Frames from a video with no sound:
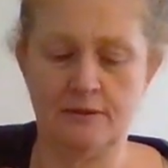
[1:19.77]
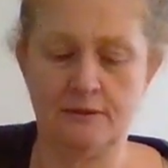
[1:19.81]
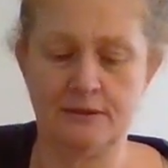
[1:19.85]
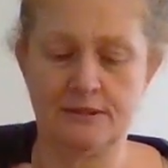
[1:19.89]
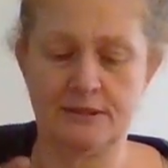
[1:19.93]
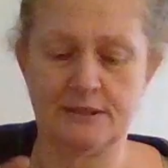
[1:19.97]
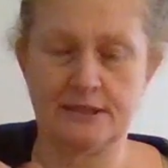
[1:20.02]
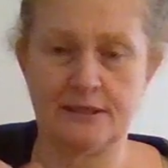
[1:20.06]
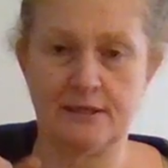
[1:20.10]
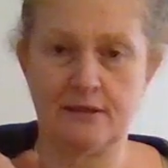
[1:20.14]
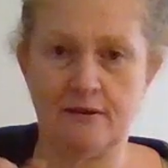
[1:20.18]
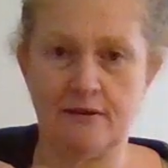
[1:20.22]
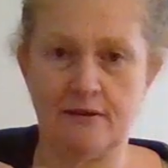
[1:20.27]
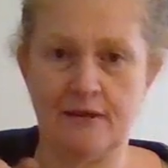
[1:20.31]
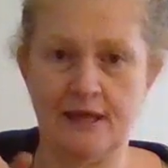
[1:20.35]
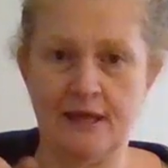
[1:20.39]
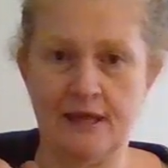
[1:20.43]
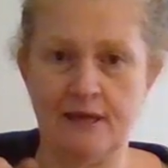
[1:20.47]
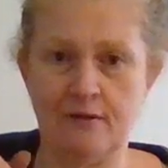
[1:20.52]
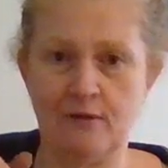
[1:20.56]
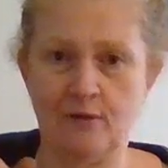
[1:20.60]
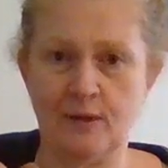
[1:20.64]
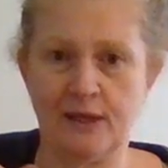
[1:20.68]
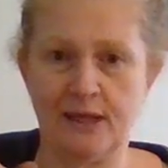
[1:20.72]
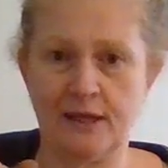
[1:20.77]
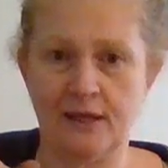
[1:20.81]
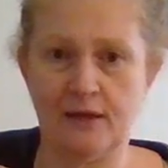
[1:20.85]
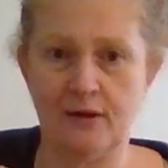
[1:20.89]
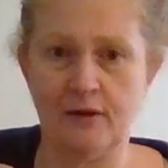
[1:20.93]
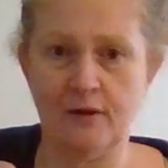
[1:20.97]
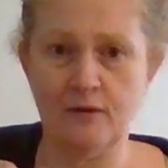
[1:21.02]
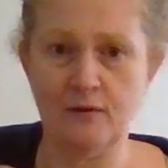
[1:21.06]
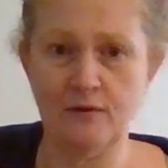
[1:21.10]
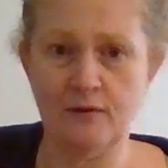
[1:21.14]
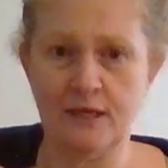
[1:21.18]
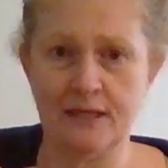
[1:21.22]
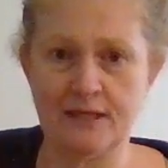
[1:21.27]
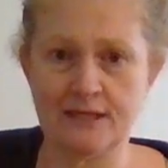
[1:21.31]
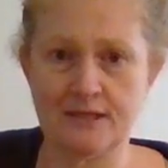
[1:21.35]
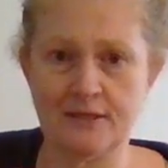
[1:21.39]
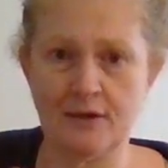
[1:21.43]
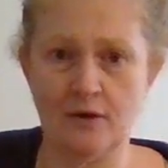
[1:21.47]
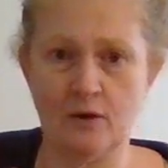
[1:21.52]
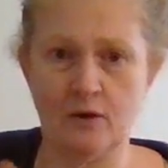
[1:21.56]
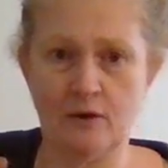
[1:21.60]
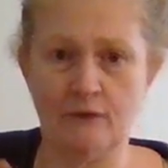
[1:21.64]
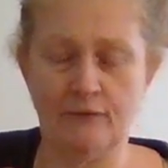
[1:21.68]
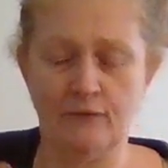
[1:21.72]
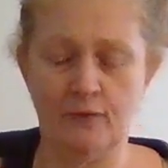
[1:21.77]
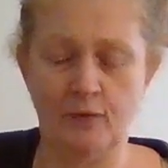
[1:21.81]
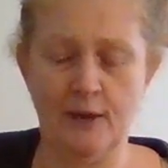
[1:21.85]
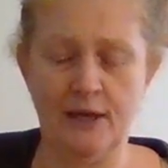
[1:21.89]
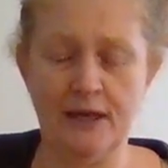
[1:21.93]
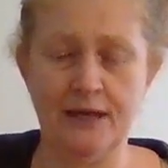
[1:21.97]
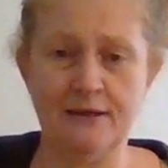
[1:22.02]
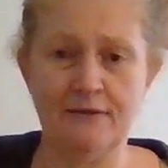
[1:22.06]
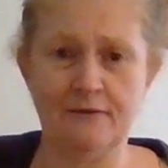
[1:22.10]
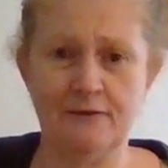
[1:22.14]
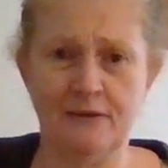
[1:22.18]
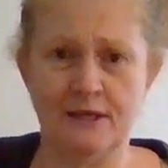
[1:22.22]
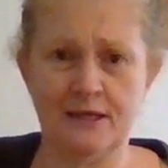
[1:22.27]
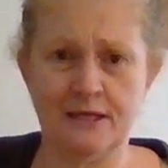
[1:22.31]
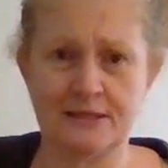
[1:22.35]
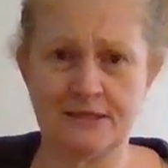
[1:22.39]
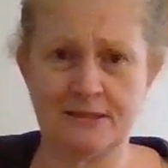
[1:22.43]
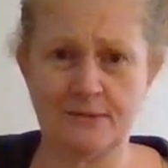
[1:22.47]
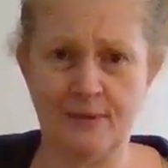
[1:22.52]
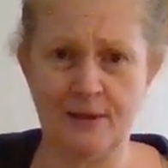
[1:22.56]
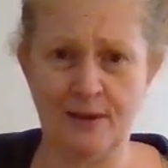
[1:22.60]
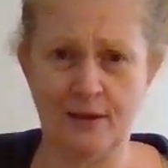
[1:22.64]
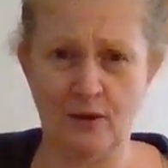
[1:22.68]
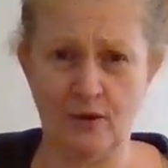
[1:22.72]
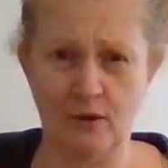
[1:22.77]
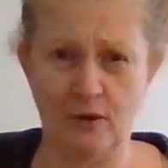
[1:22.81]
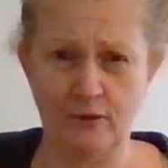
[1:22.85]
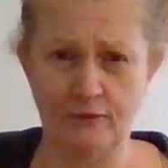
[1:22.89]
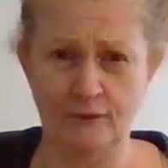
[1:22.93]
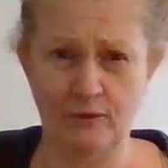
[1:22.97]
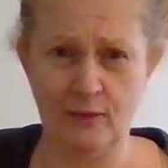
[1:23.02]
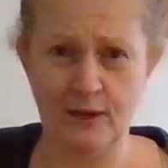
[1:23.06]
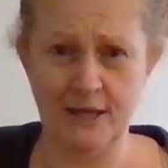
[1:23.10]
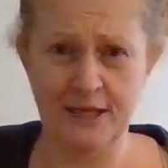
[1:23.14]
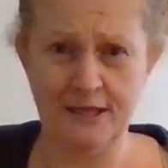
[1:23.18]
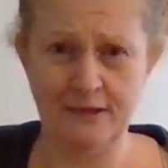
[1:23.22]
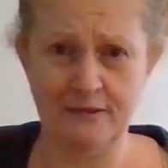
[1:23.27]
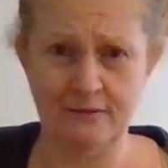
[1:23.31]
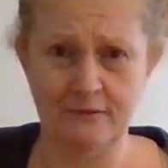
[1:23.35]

So there we go, that's halfway. That's about halfway.